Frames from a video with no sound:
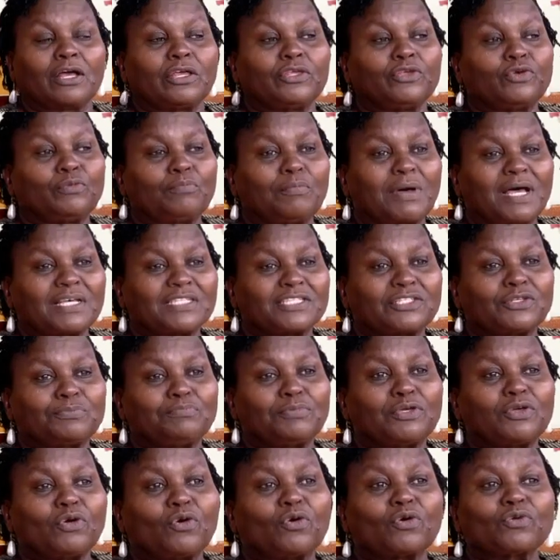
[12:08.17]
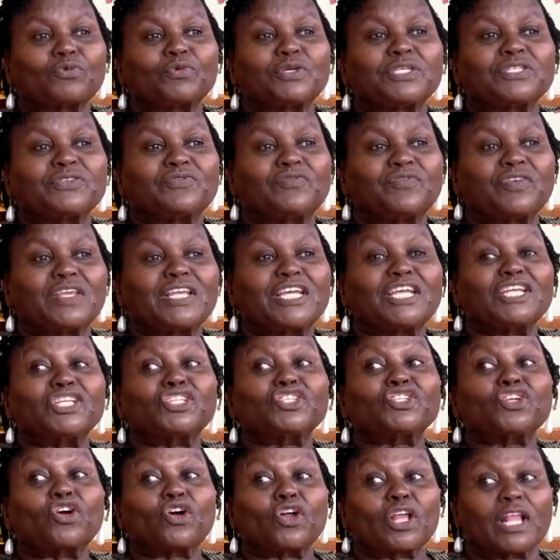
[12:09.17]
you must be always
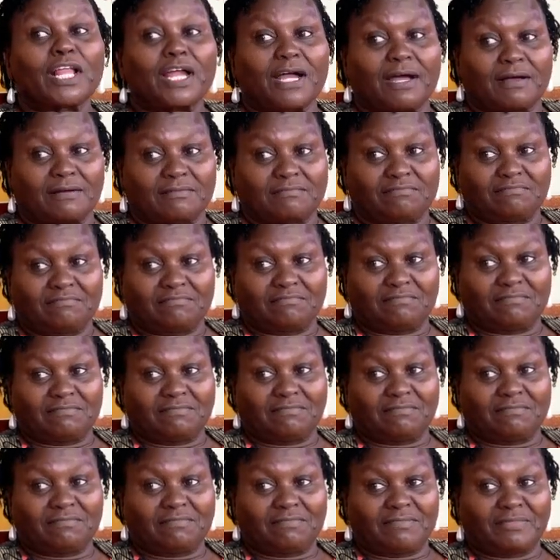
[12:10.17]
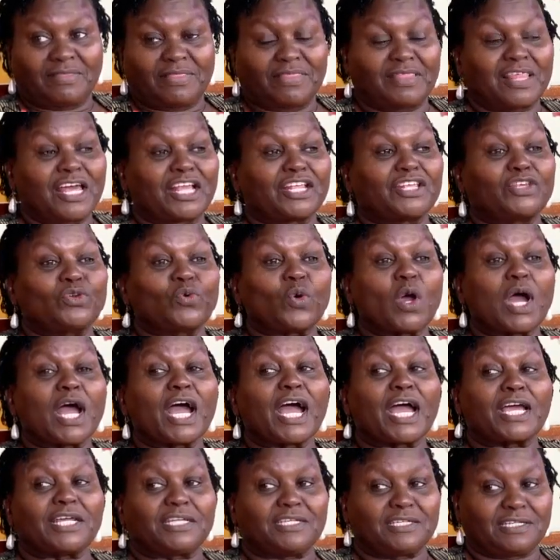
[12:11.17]
feeling taller than your
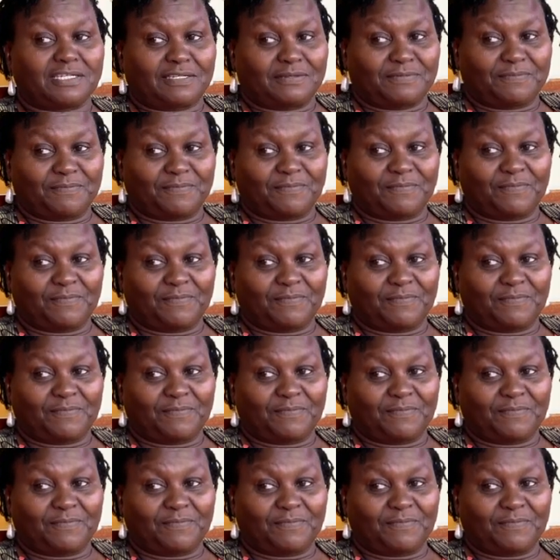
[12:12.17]
height.